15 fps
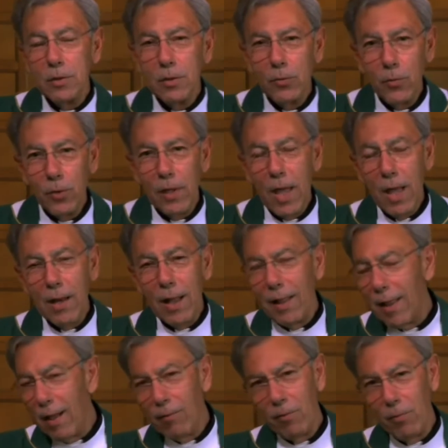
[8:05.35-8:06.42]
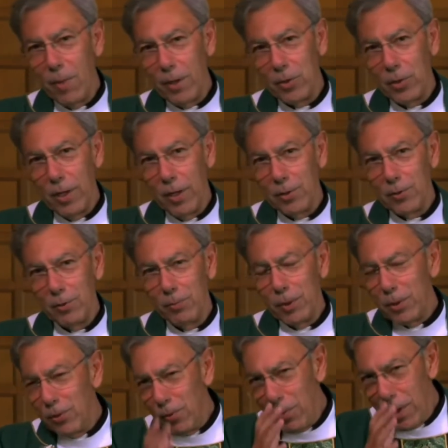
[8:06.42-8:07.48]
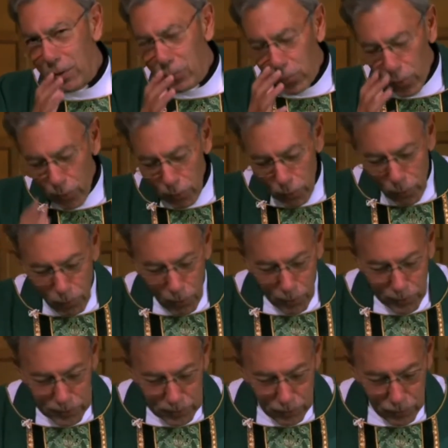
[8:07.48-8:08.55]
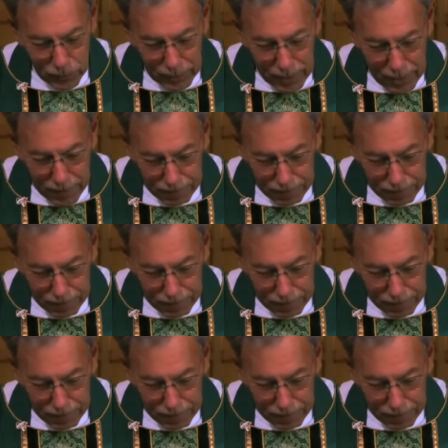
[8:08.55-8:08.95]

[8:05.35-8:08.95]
if you can, I love imagination, but you imagine for a few moments, if you can,